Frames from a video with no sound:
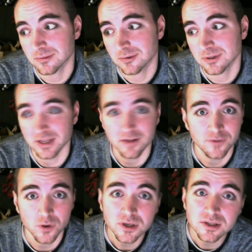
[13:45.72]
Stay
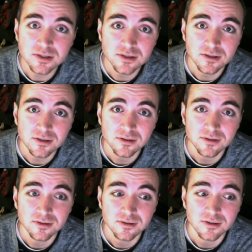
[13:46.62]
focused
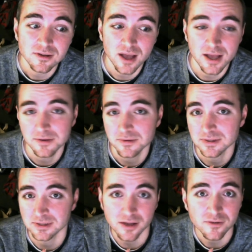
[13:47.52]
and
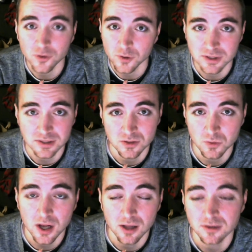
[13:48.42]
stay focused as well.